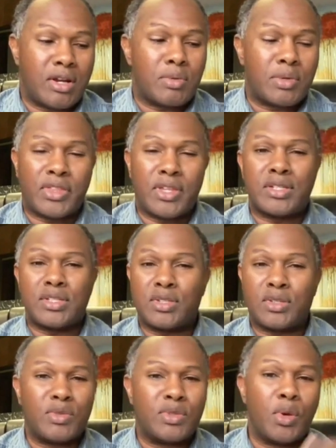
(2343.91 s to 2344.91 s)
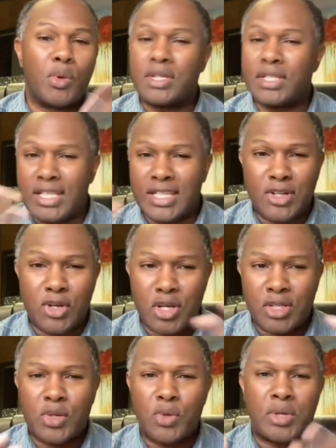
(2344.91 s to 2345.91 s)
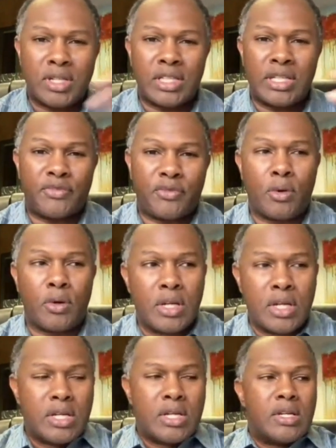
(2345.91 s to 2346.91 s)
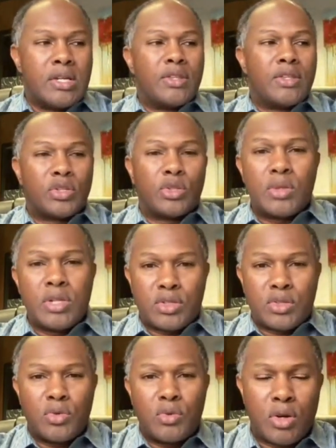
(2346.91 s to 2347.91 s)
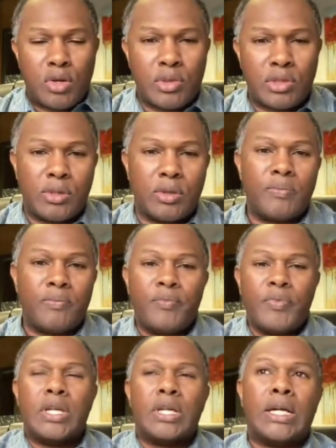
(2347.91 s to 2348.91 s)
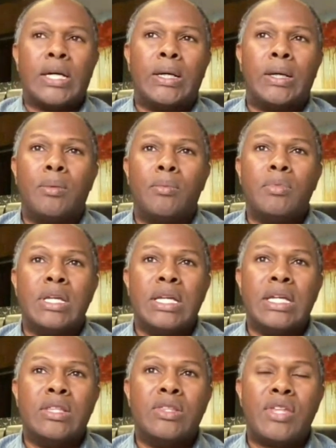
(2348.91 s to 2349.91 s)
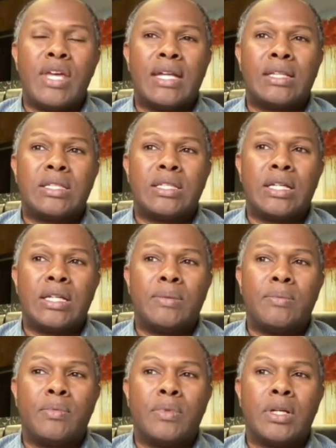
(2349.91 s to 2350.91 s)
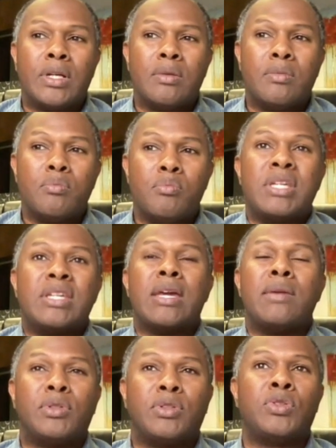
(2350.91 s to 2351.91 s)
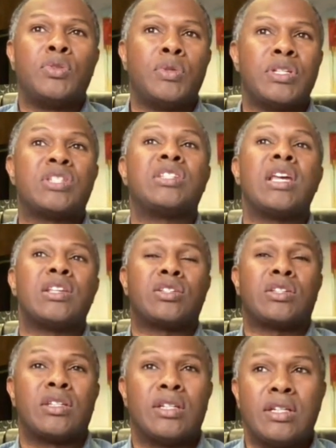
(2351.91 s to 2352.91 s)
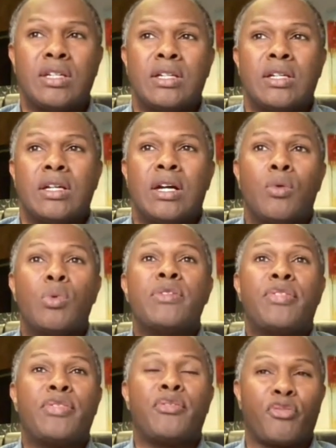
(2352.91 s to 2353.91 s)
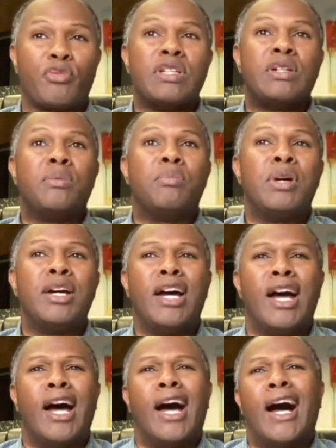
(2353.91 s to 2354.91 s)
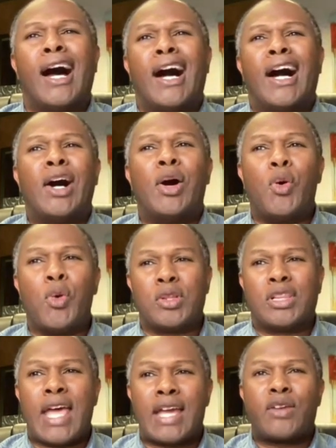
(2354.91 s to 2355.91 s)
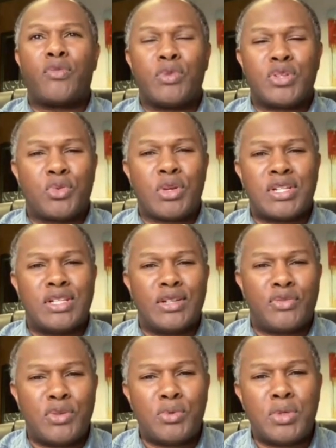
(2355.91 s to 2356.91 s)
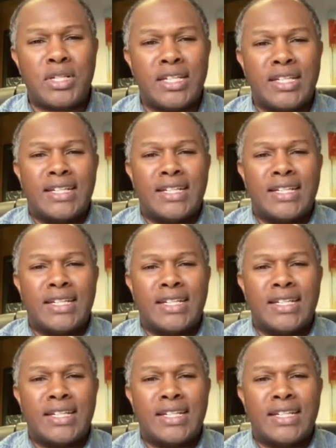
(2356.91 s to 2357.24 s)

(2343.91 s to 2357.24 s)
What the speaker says: with us, knowingly or unknowingly, for the students who work with you, in that being able to assess with the freedom or lack of restriction, if you would,